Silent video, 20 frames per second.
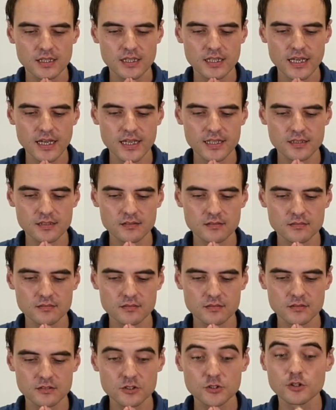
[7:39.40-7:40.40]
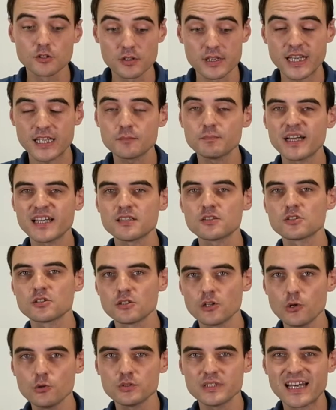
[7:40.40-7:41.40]
and so that might
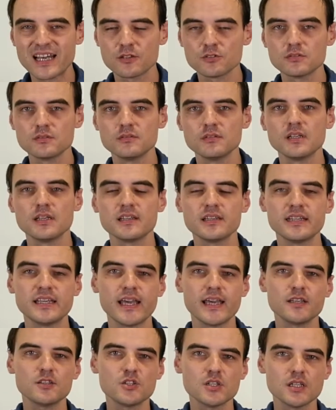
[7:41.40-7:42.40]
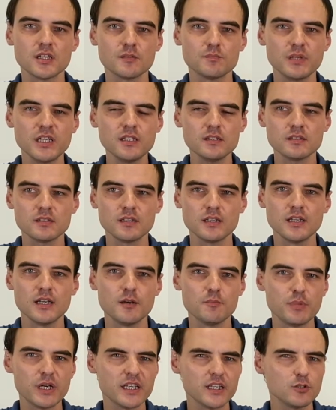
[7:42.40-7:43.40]
slow down the aging a bit,
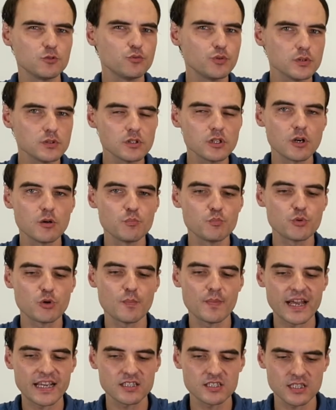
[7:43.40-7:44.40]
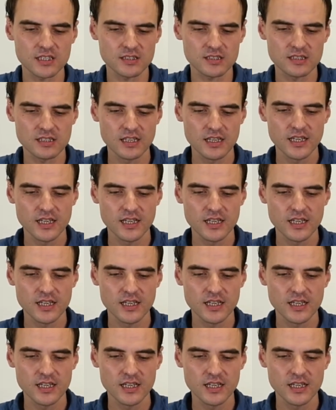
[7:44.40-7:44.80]
but it won't compromise it.